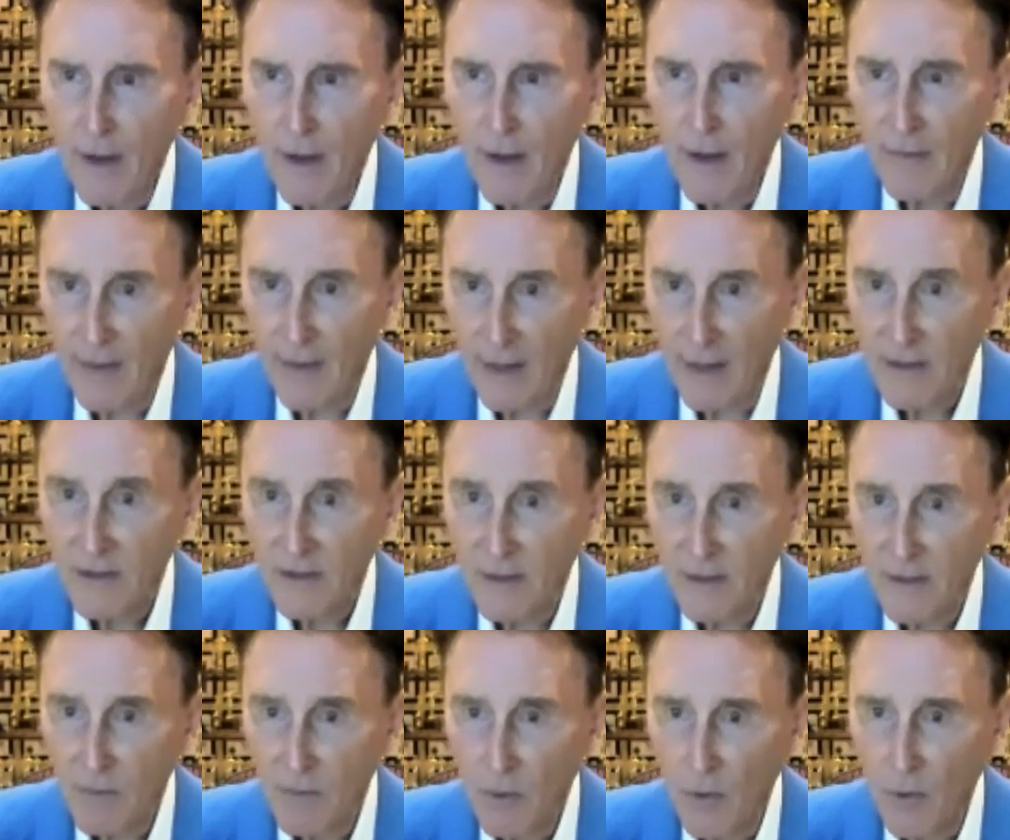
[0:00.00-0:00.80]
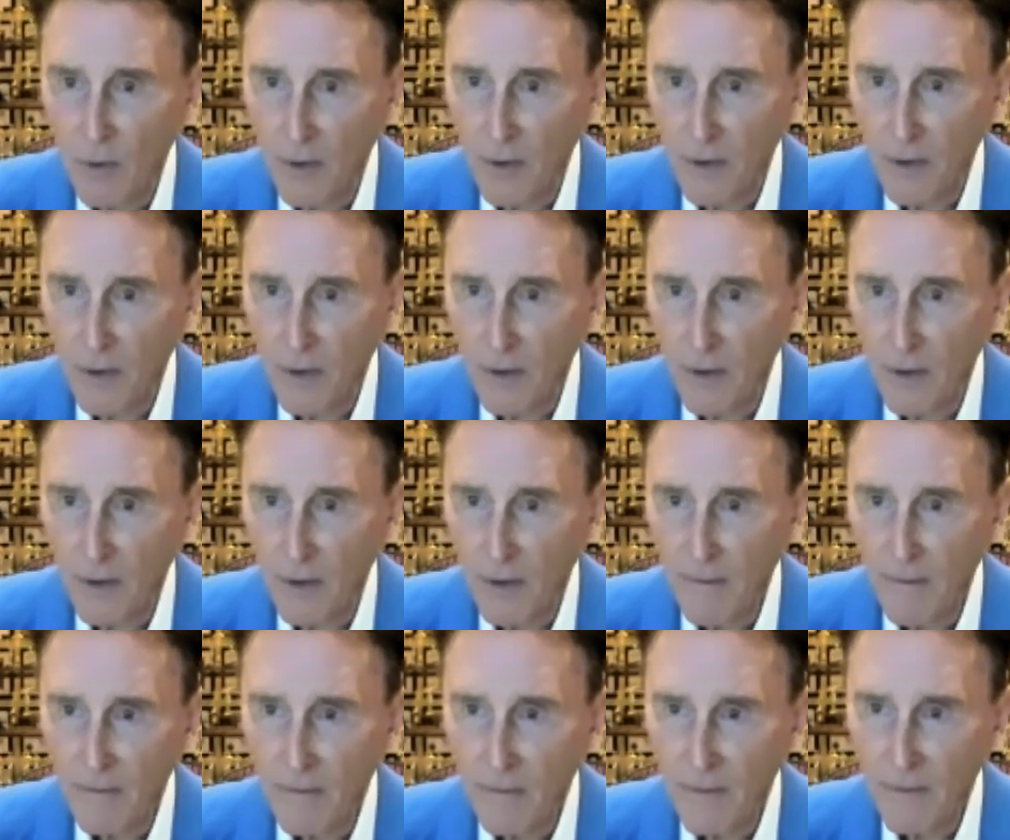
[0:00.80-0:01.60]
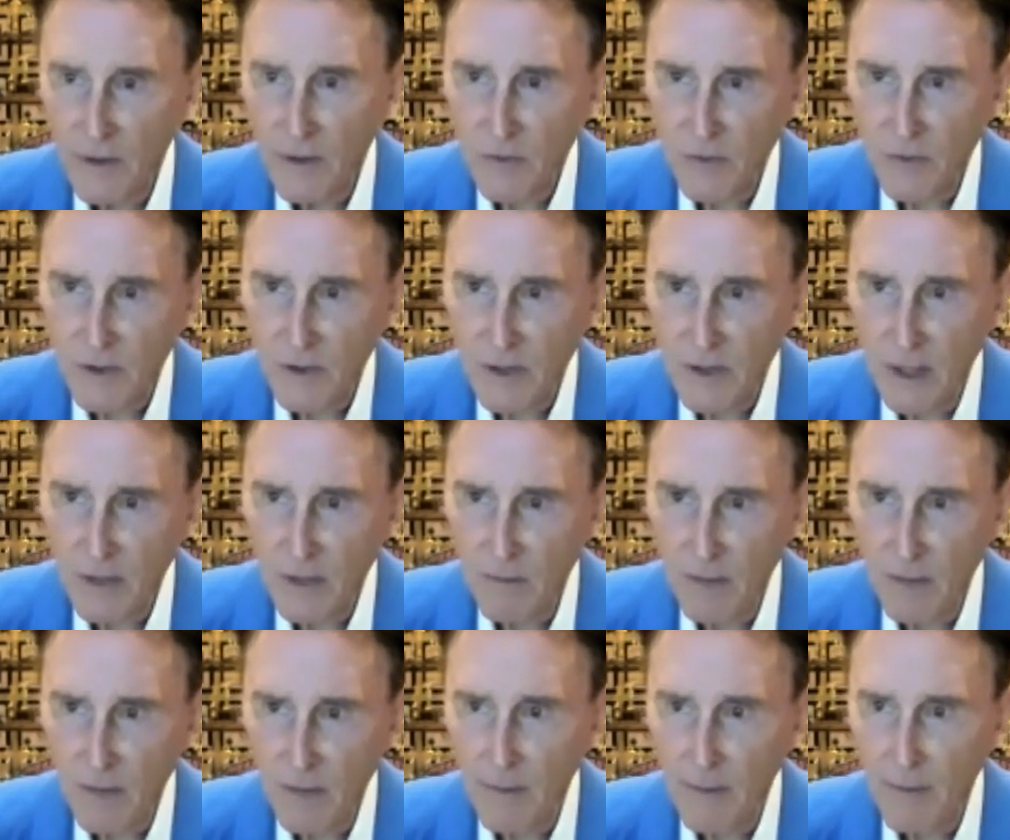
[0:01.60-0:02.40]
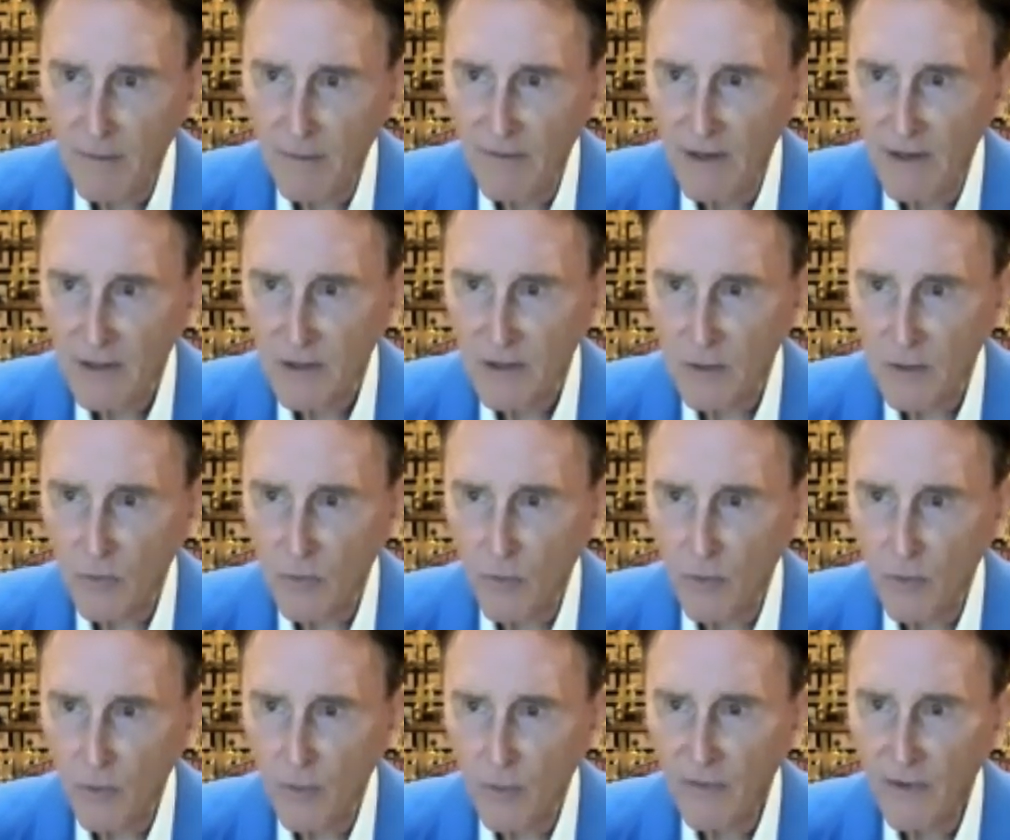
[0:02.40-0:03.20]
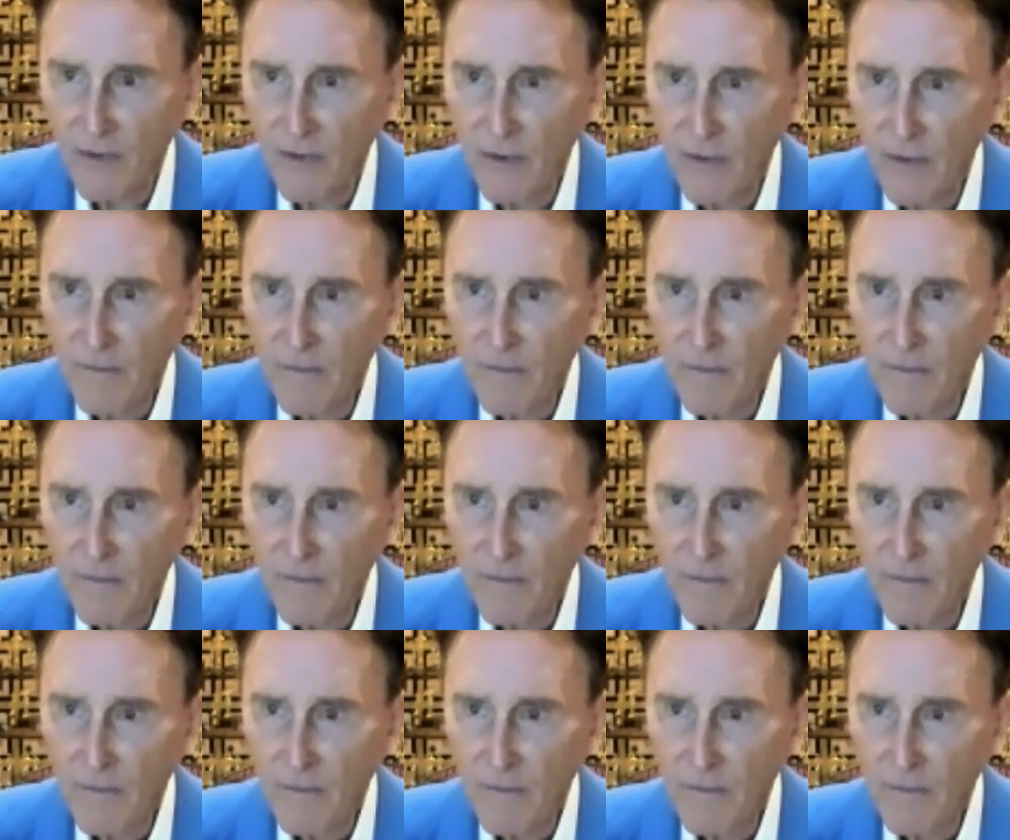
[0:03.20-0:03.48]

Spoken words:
And that's important. This was done by Professor Wolf,